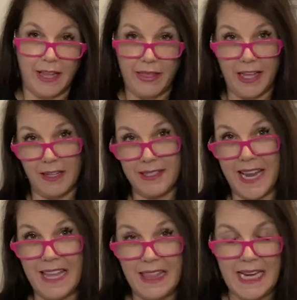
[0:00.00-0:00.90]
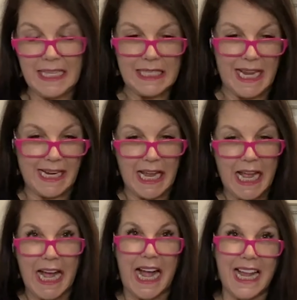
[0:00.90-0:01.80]
They'll say things like,
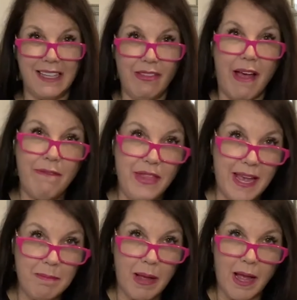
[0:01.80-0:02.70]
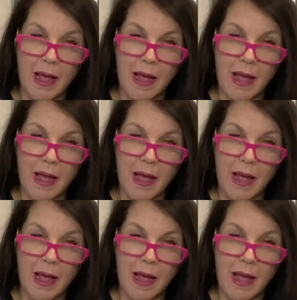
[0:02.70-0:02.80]
I love them,